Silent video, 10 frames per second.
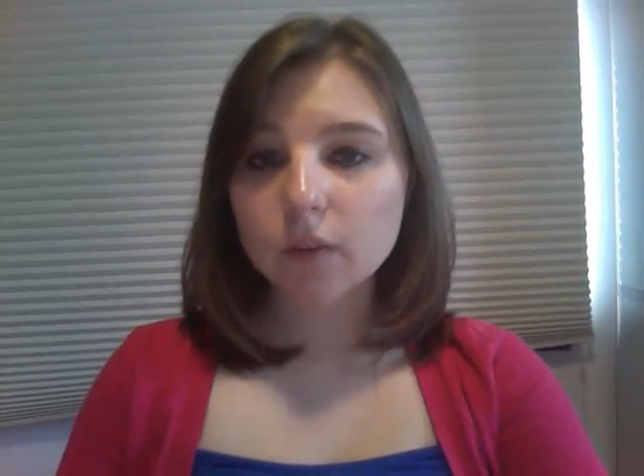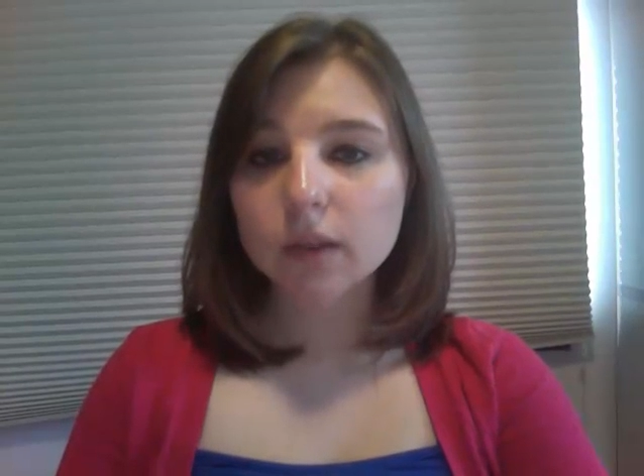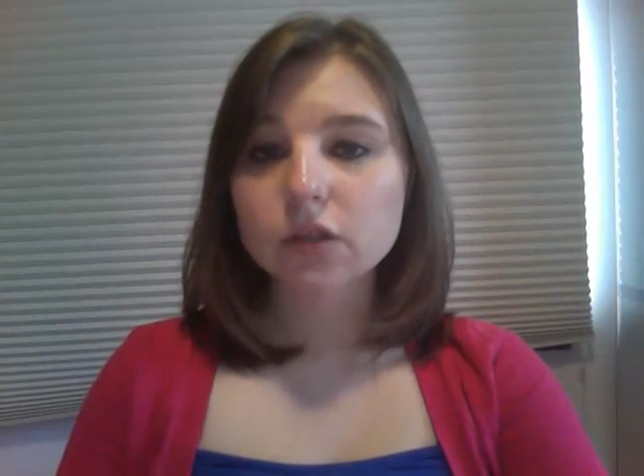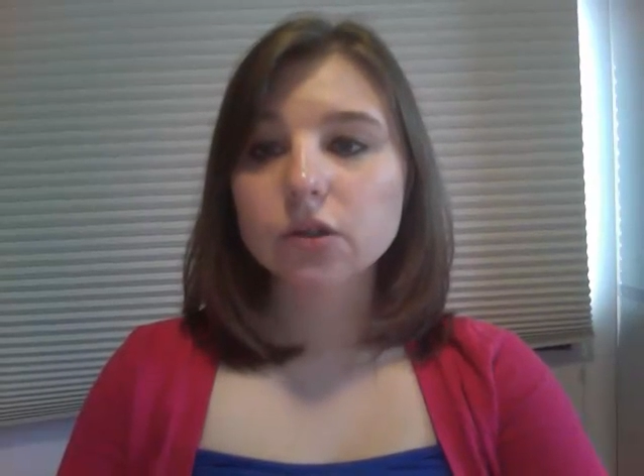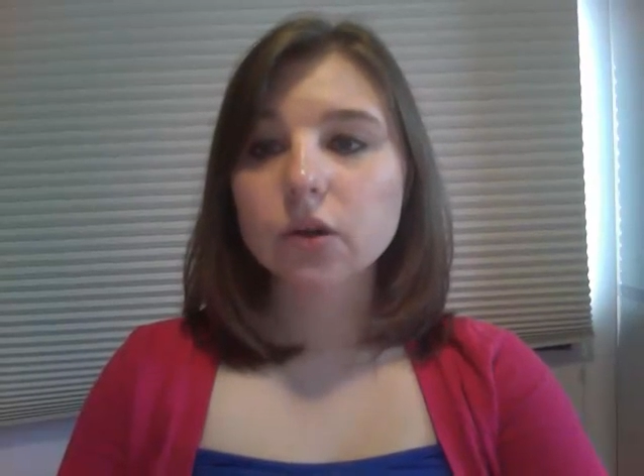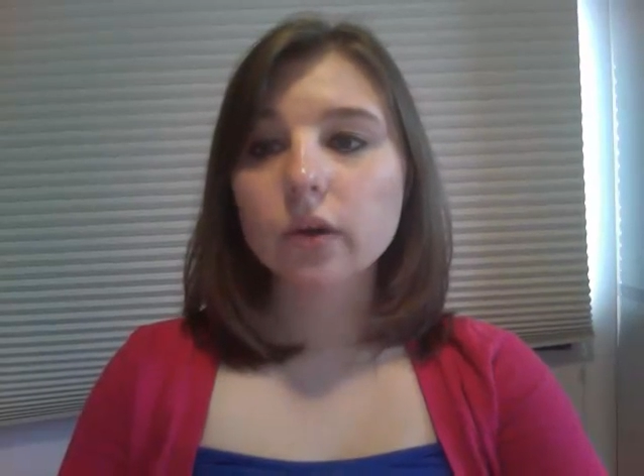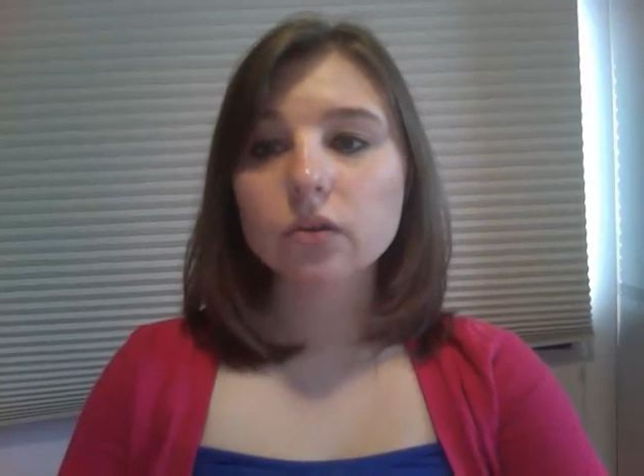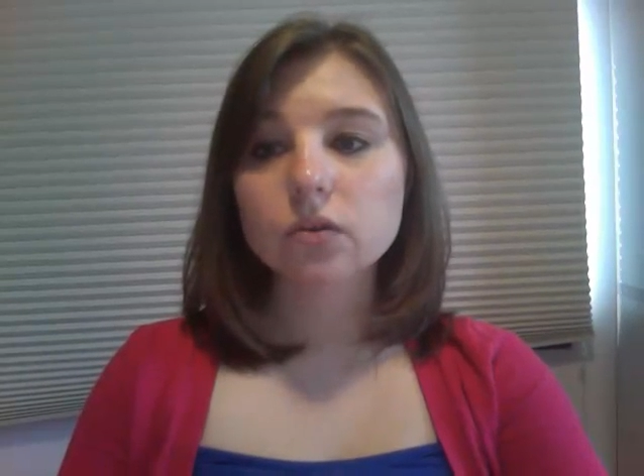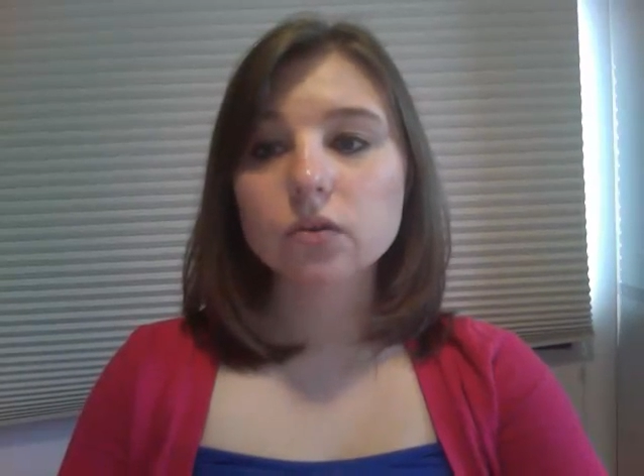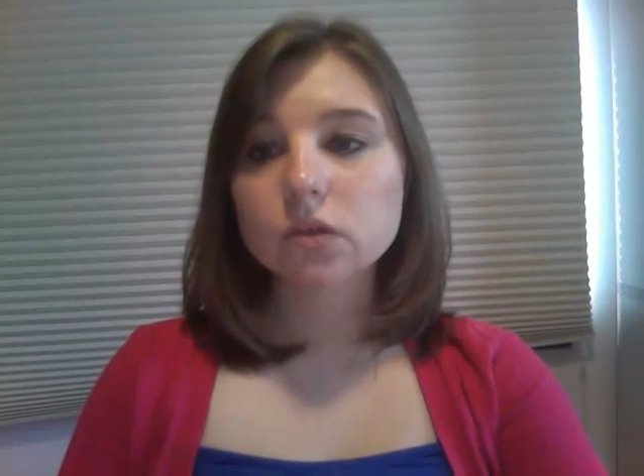because you're going
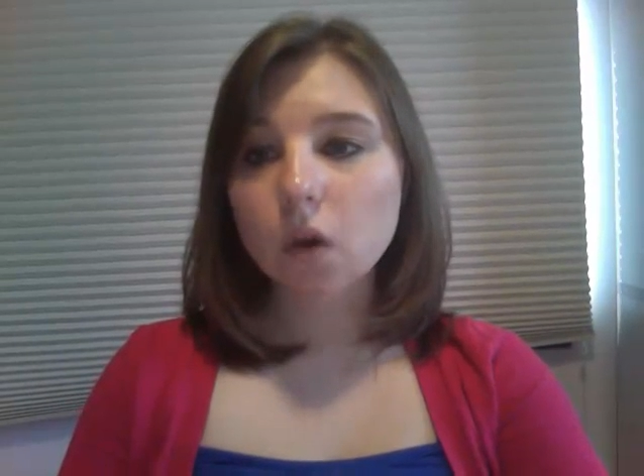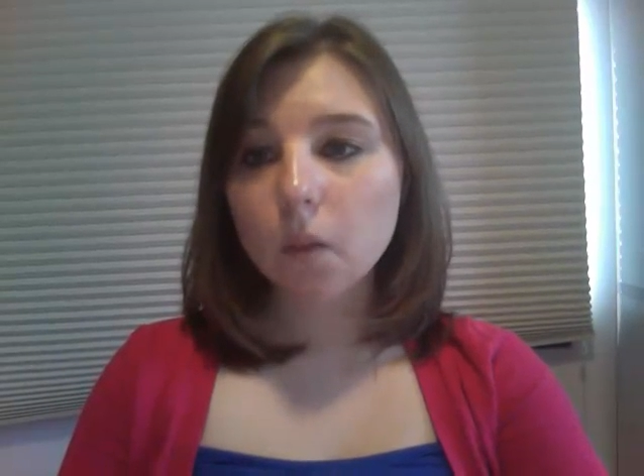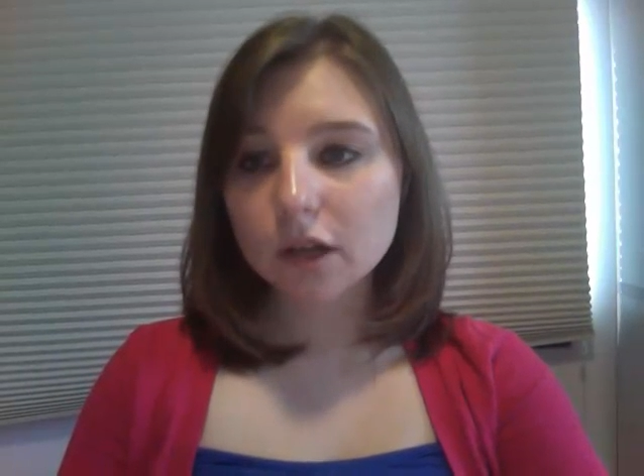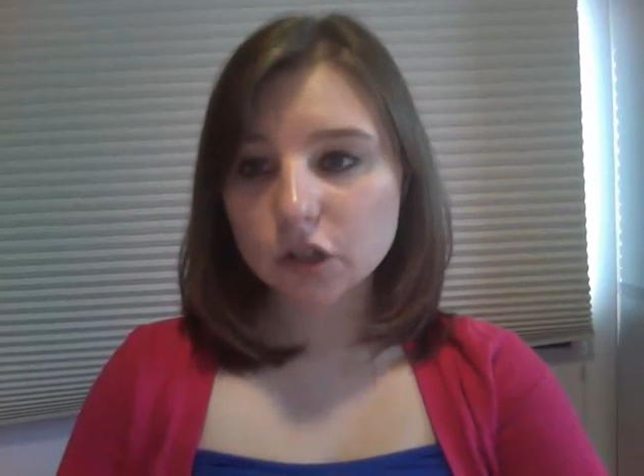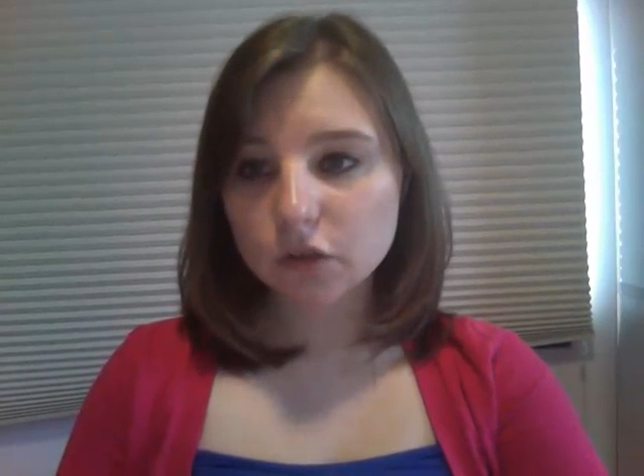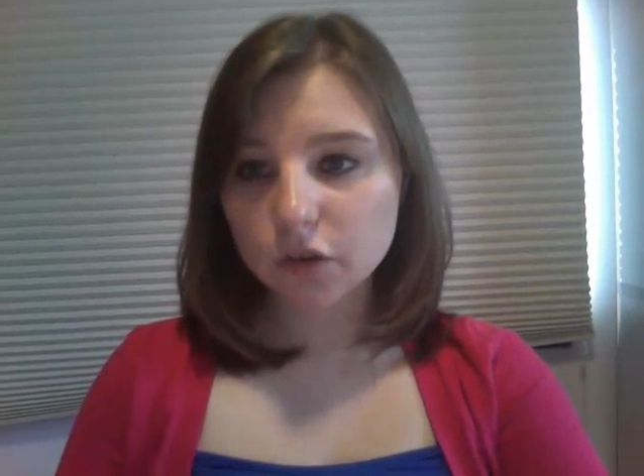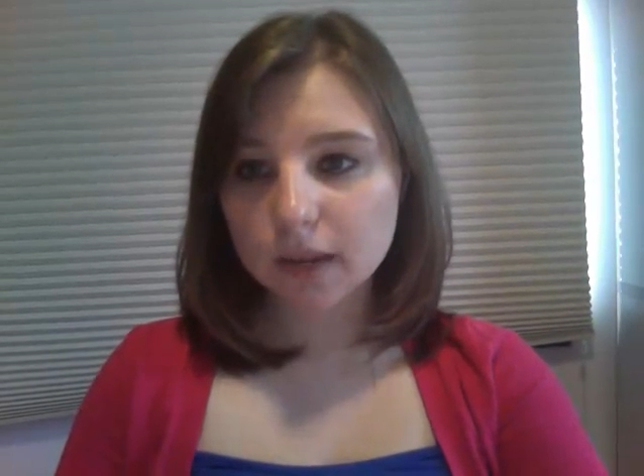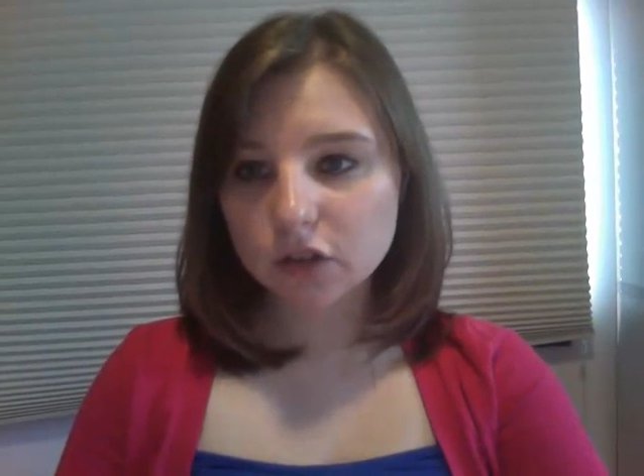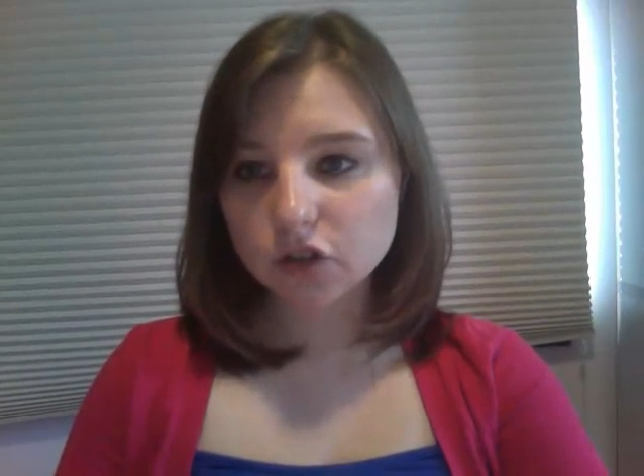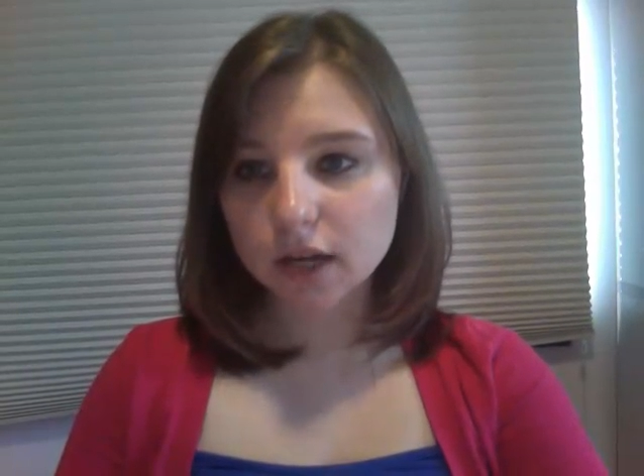through so much
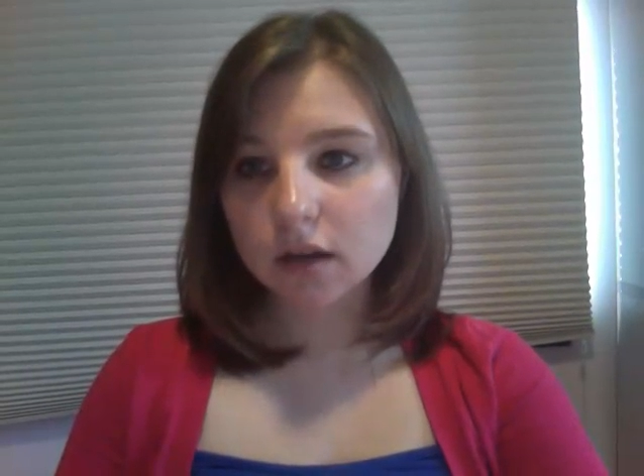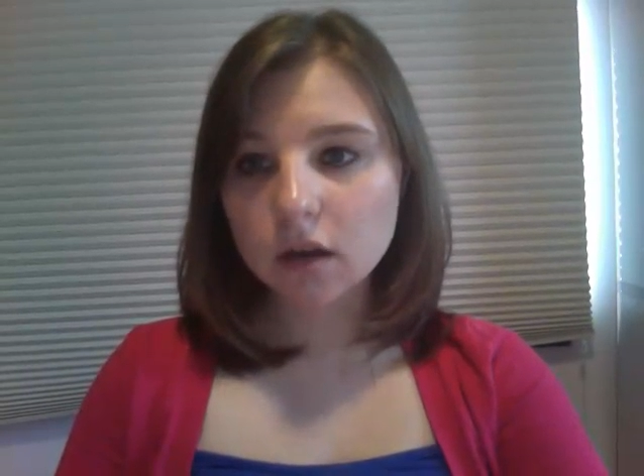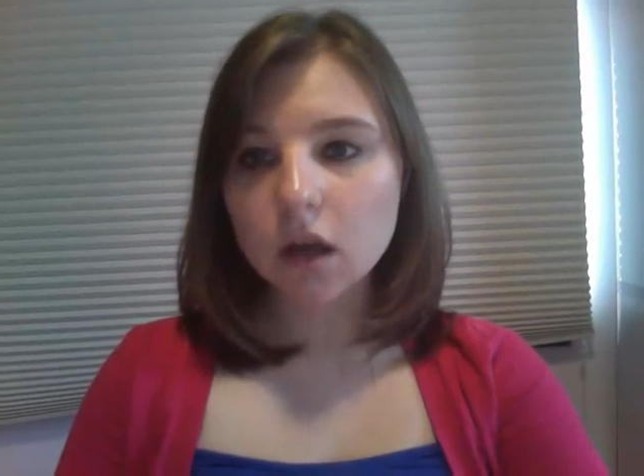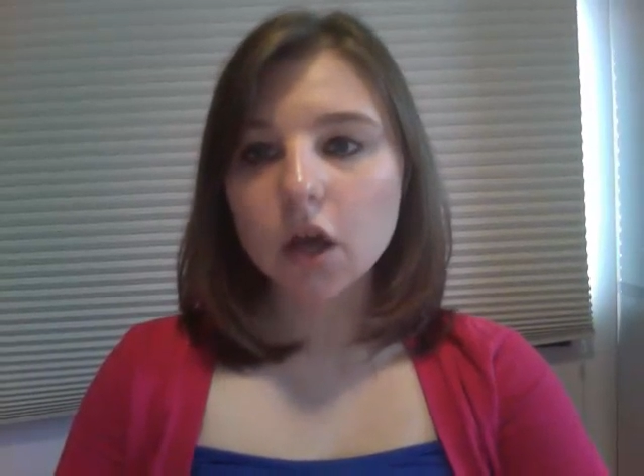information,